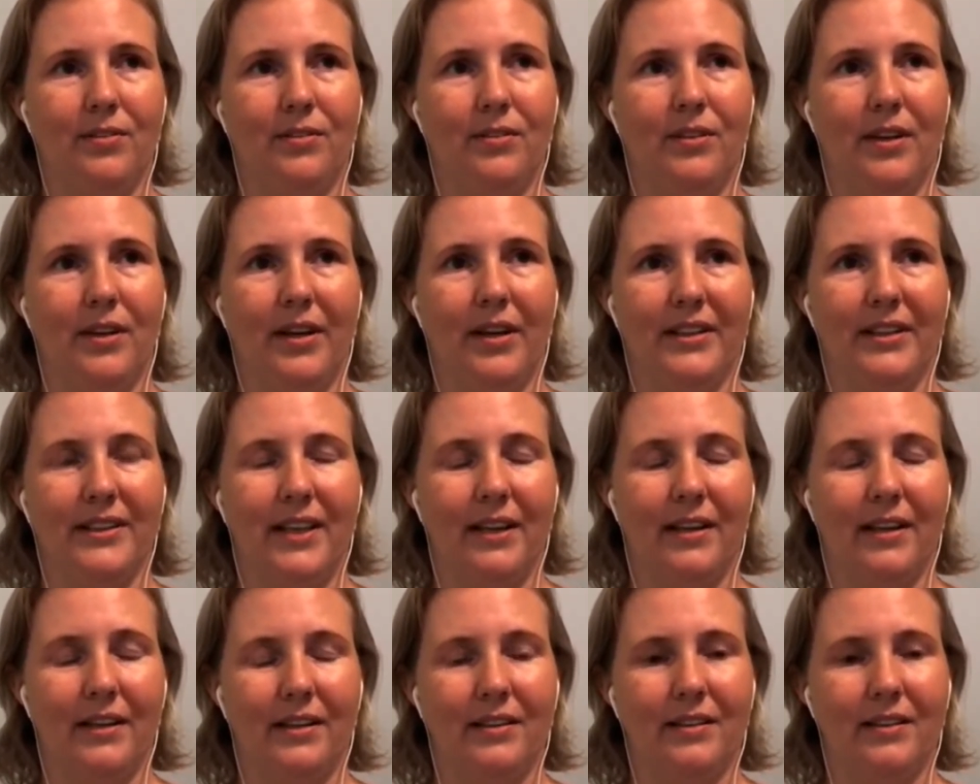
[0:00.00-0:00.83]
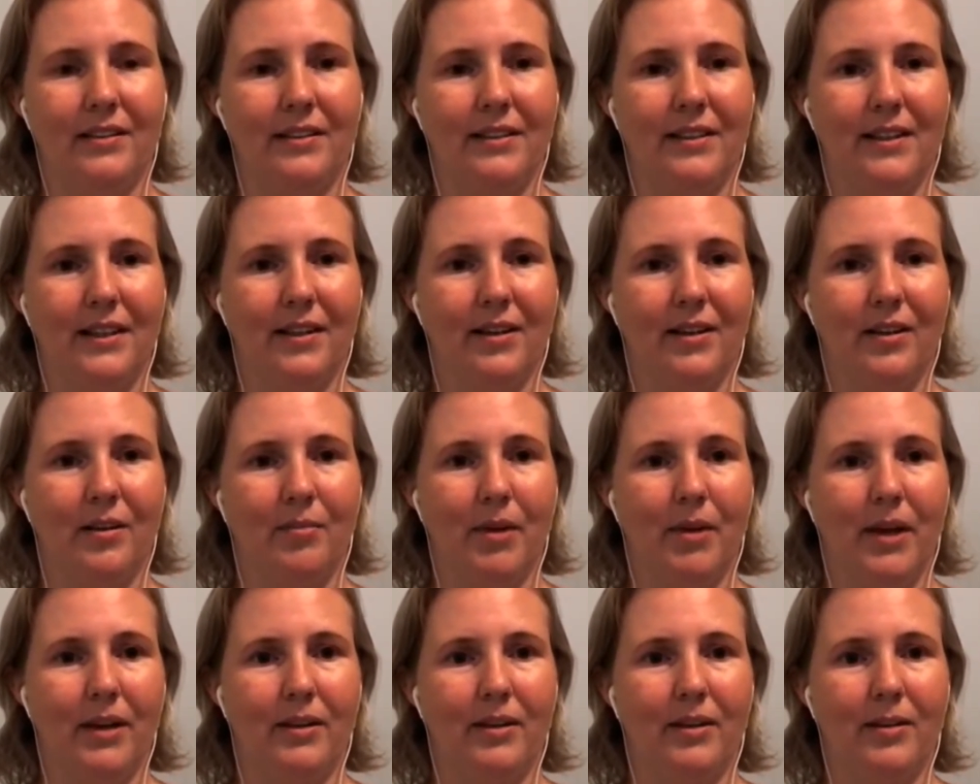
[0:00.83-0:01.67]
are excited to get out of
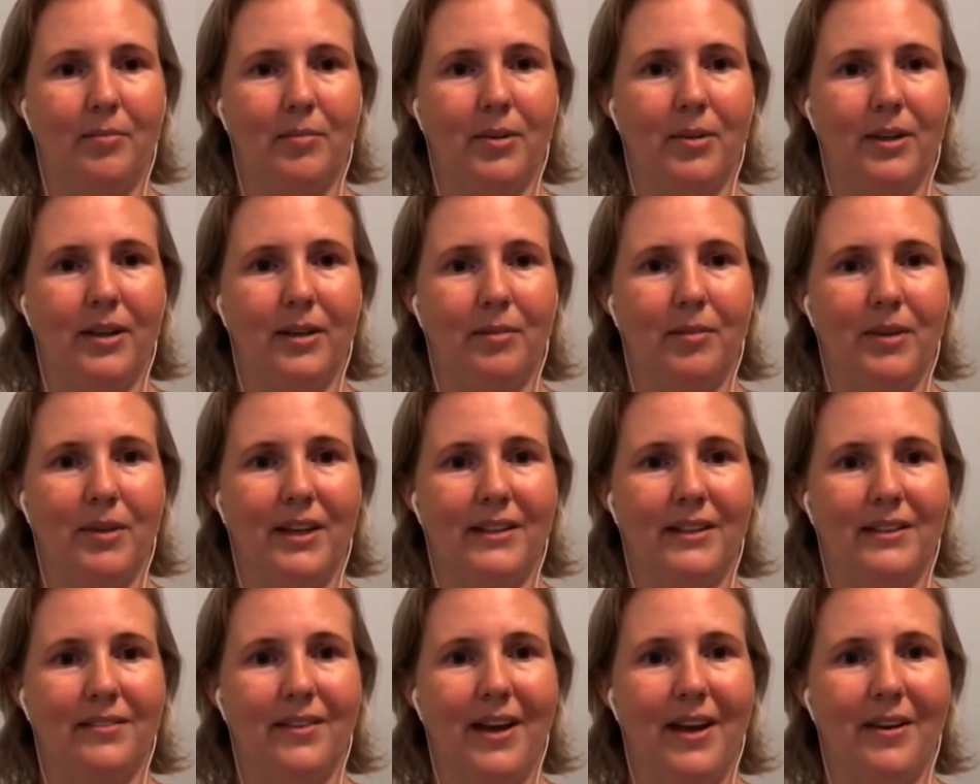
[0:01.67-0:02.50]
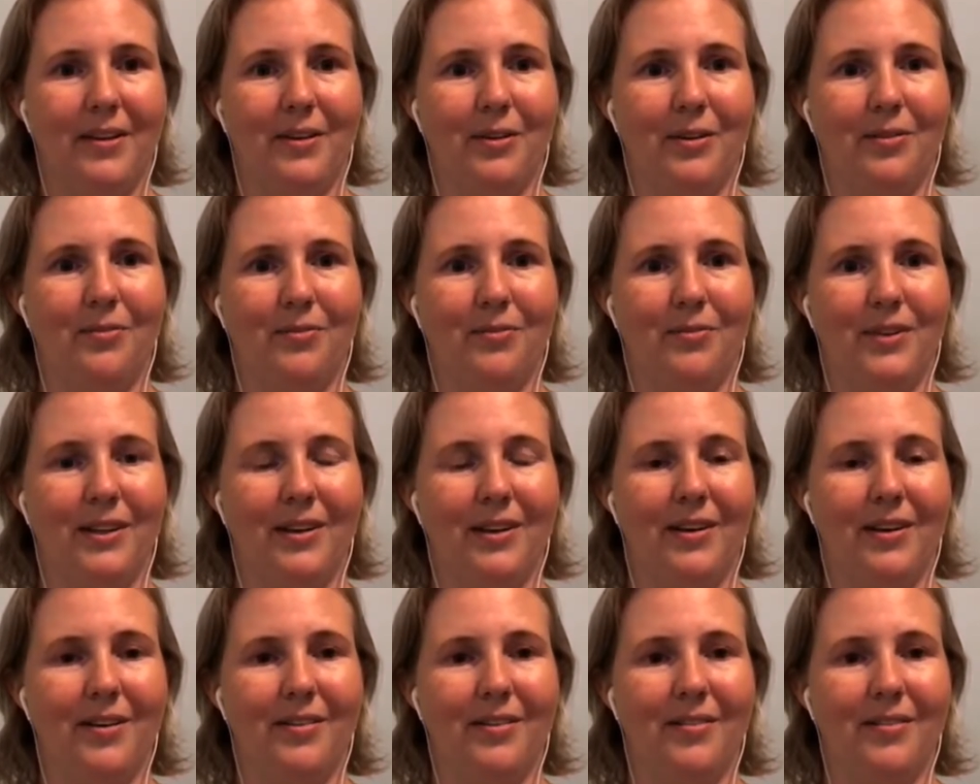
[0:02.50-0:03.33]
bed in the morning because of how you'll
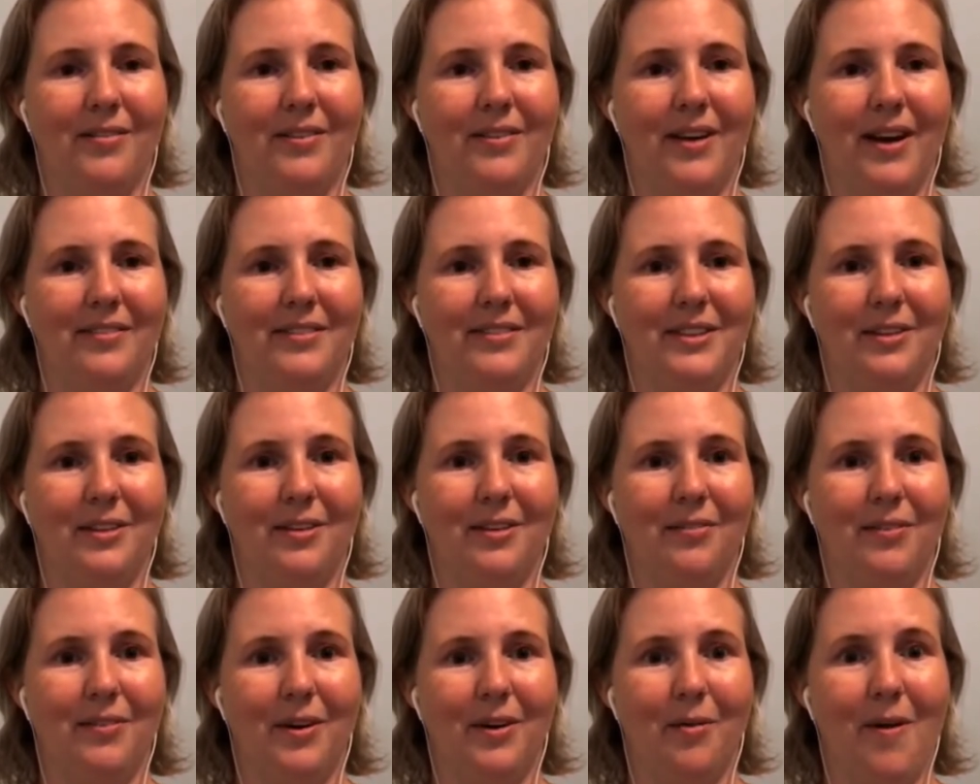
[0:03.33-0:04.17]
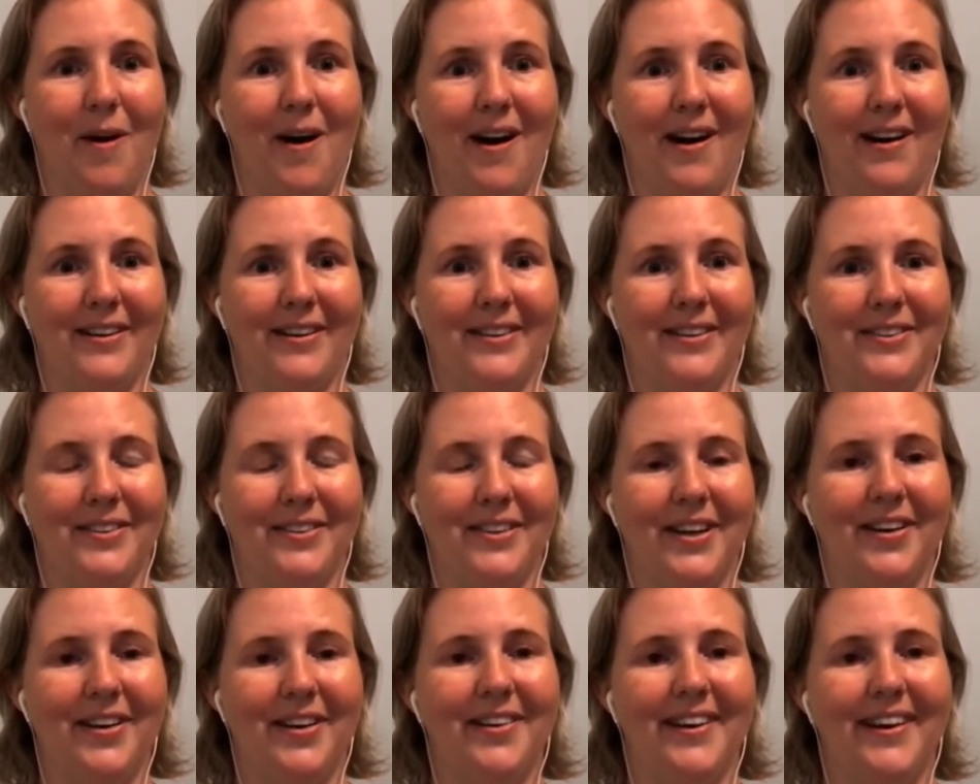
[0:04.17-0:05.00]
feel after you go for a walk or do
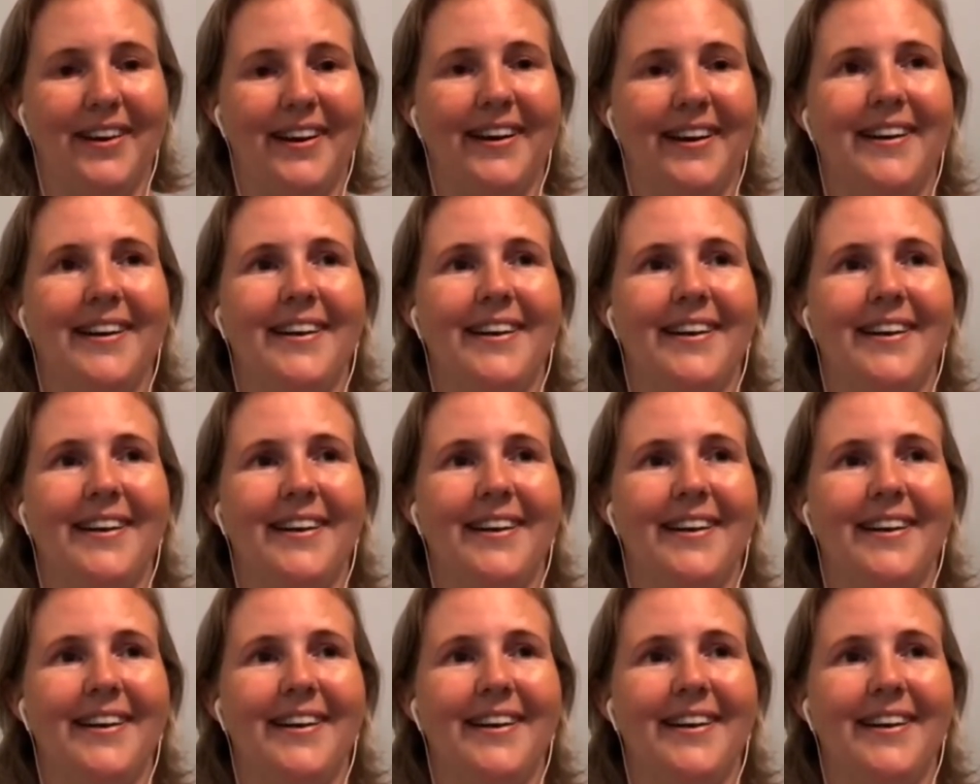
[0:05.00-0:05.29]
yoga,